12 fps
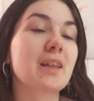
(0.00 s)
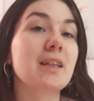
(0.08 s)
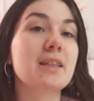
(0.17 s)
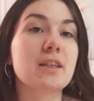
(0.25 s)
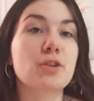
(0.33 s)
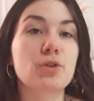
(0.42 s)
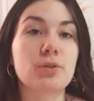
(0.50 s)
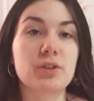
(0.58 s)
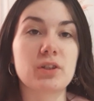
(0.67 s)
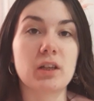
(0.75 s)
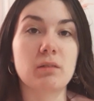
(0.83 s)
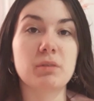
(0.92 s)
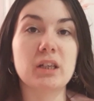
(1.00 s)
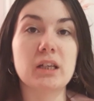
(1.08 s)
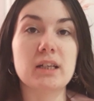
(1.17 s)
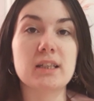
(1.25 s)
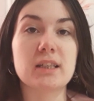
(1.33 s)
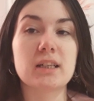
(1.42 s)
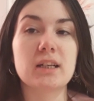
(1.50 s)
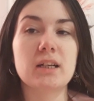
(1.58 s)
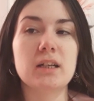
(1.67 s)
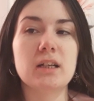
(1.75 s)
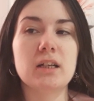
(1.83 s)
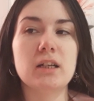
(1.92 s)
it's interesting because
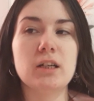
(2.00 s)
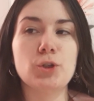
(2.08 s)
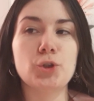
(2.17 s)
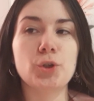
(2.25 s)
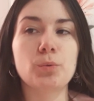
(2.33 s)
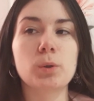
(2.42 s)
you